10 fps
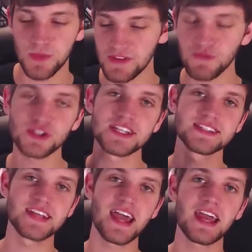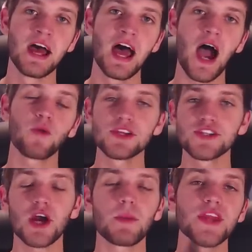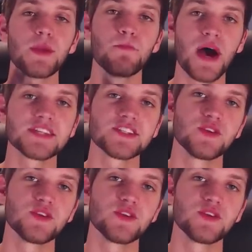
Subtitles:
But for today, I want to talk about the best